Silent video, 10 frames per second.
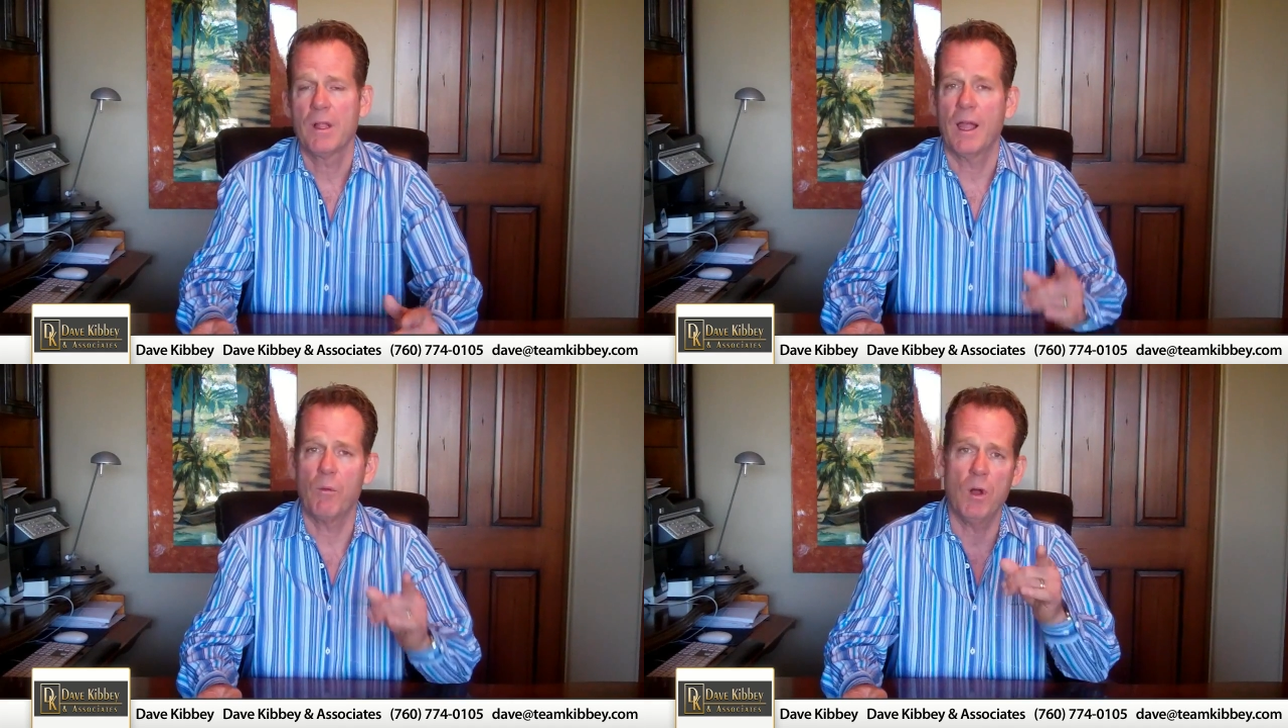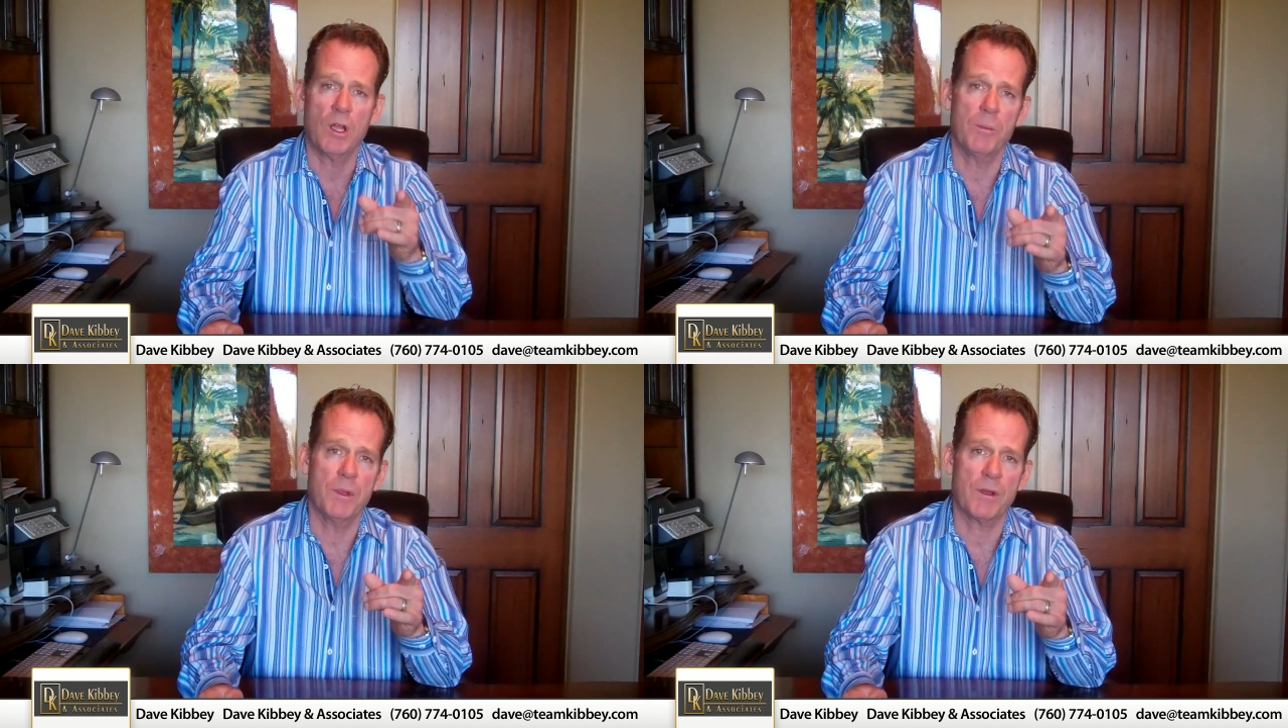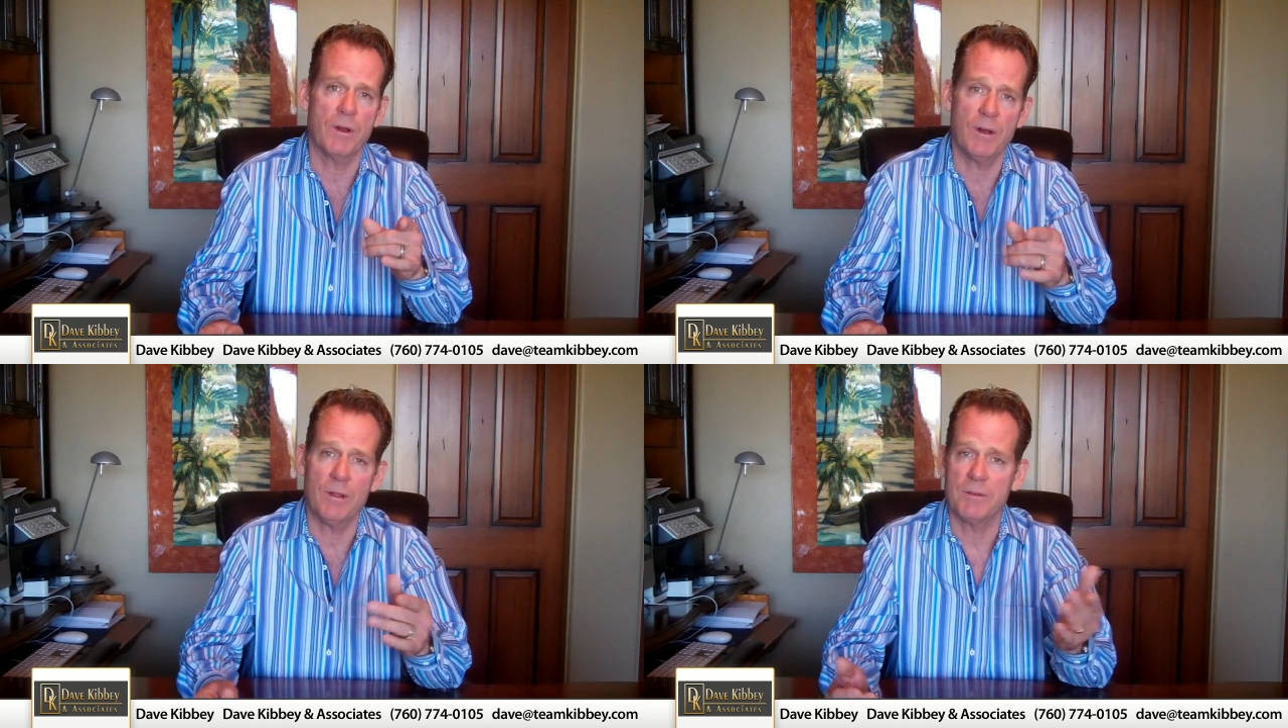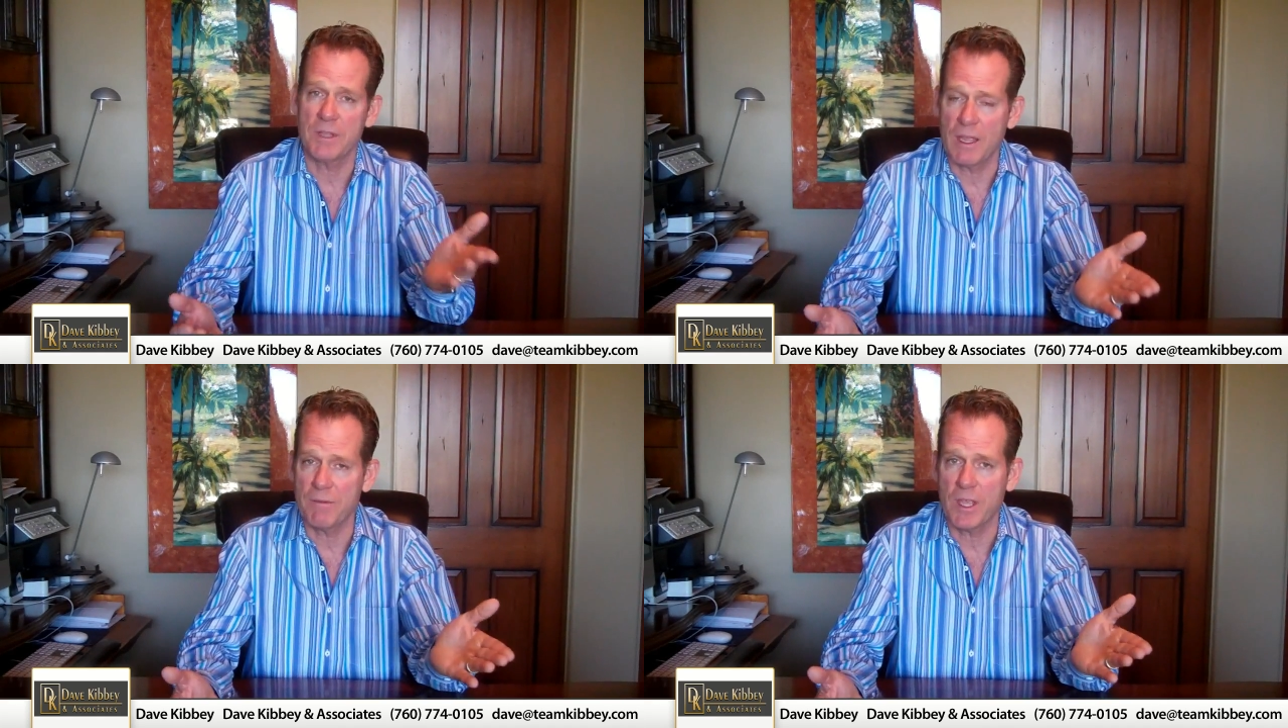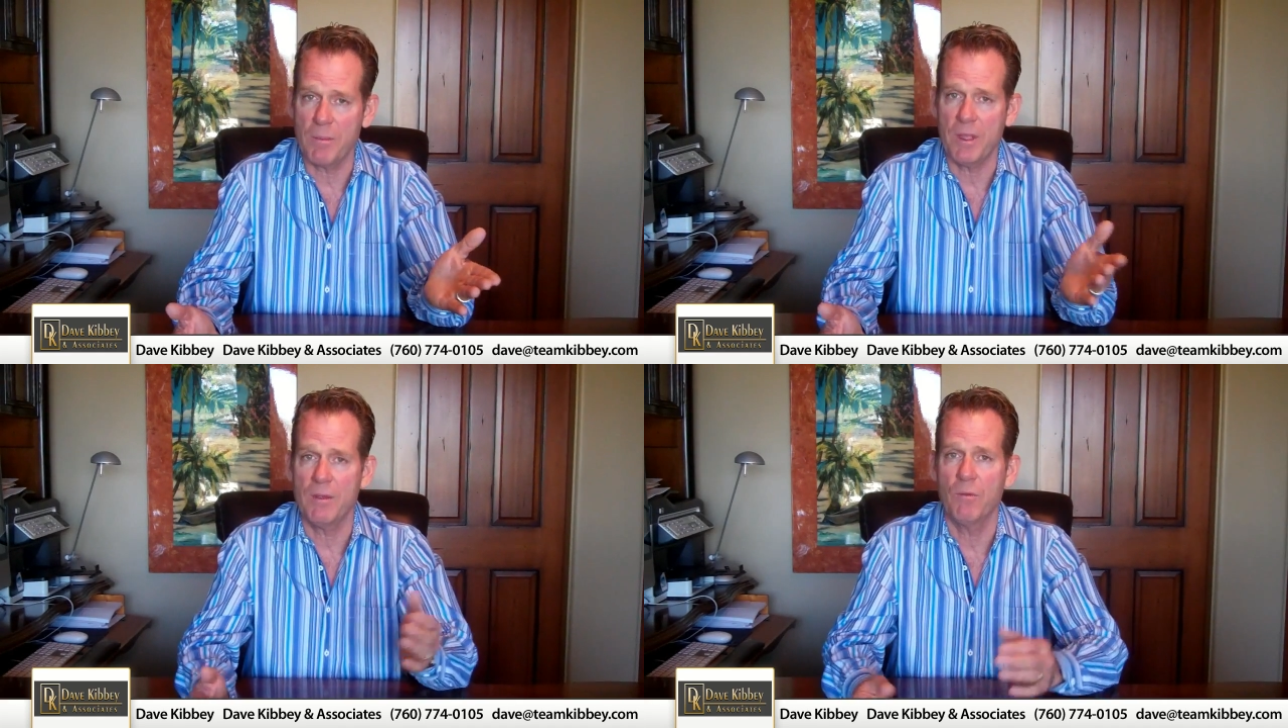I welcome your call. Dave
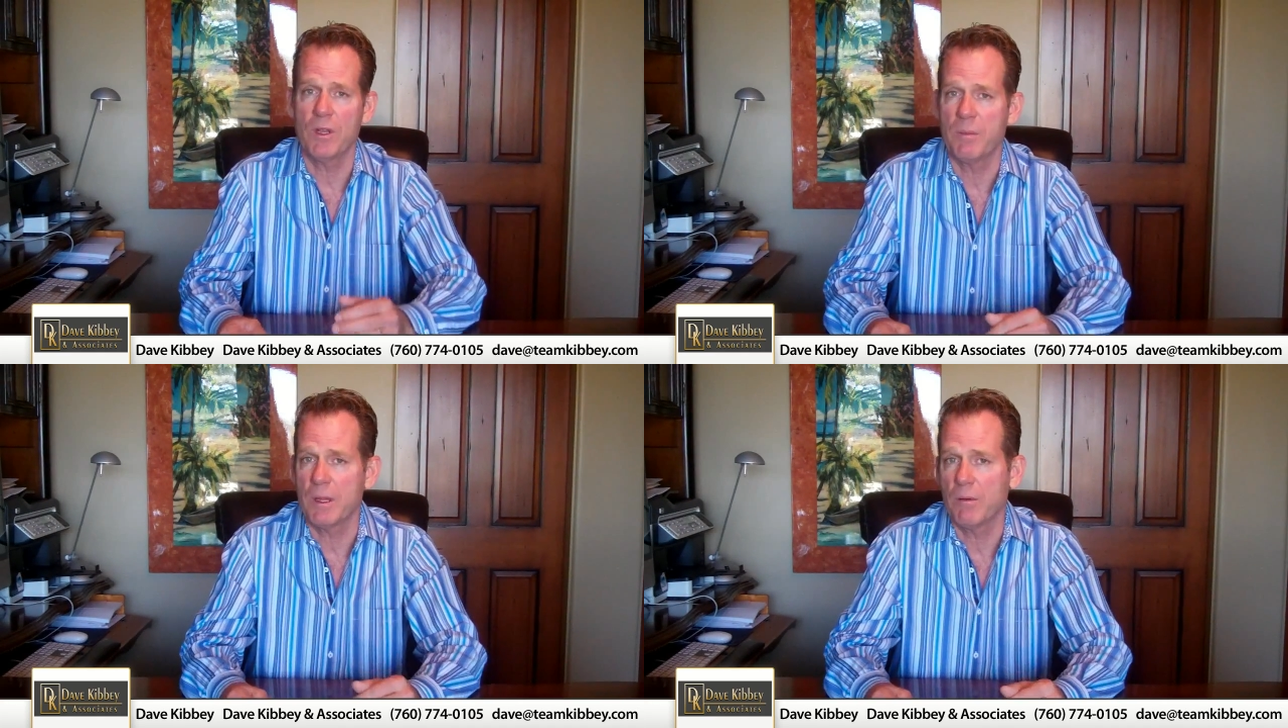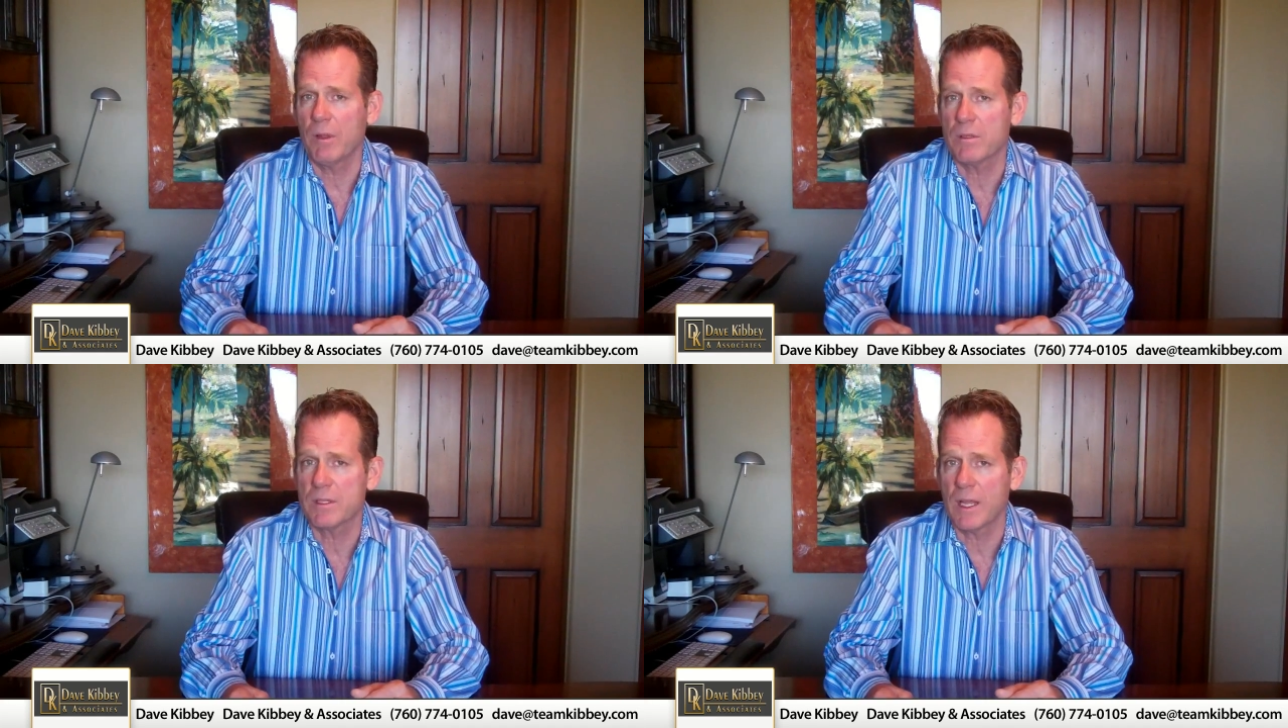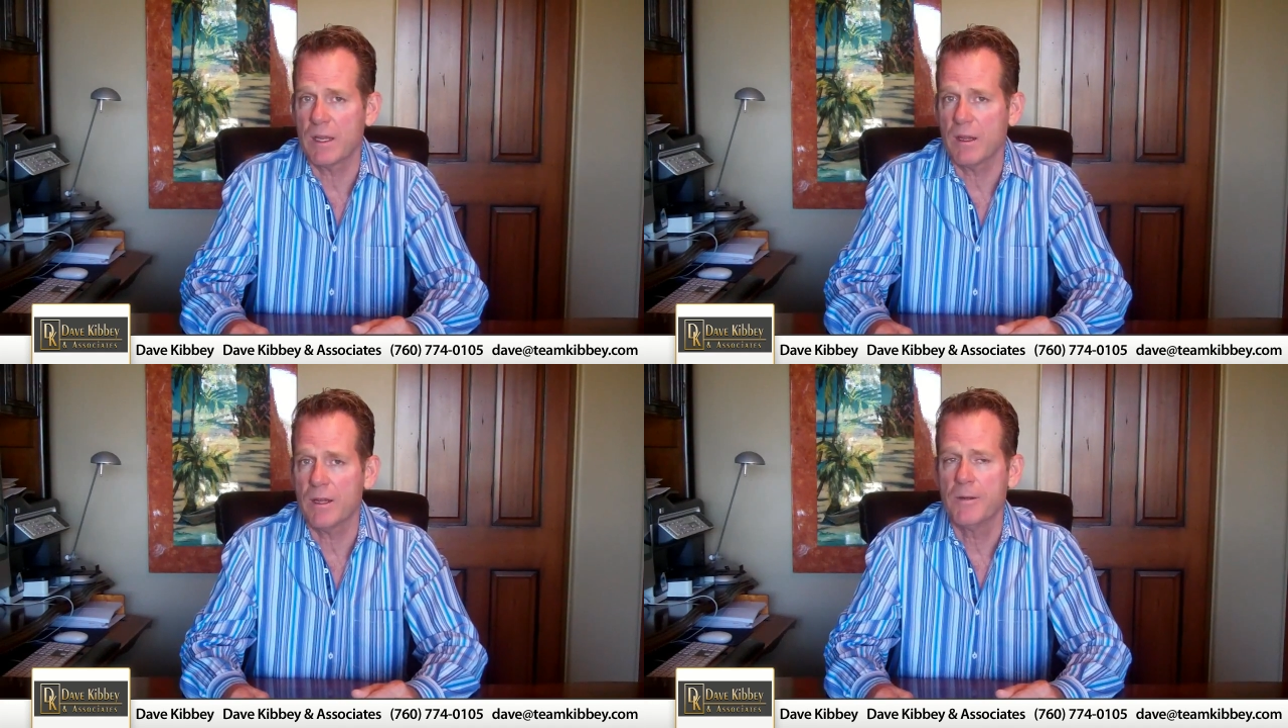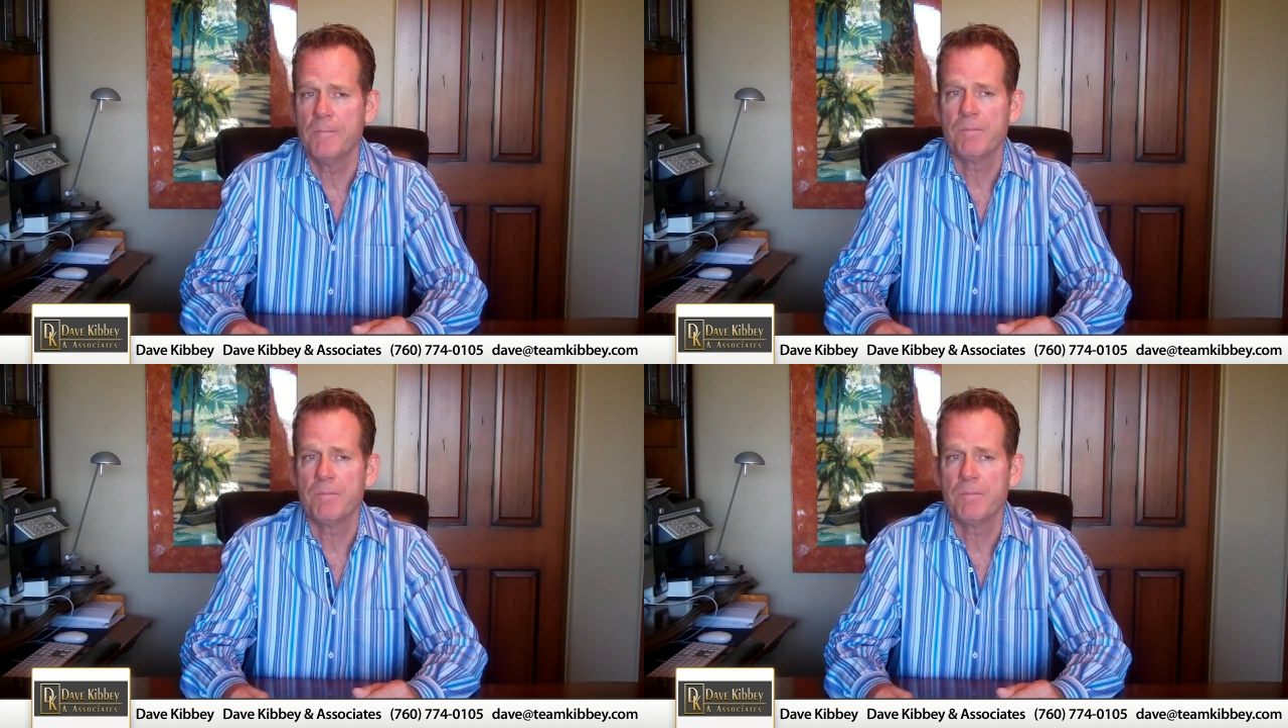Kibbey, Windermere Real Estate here,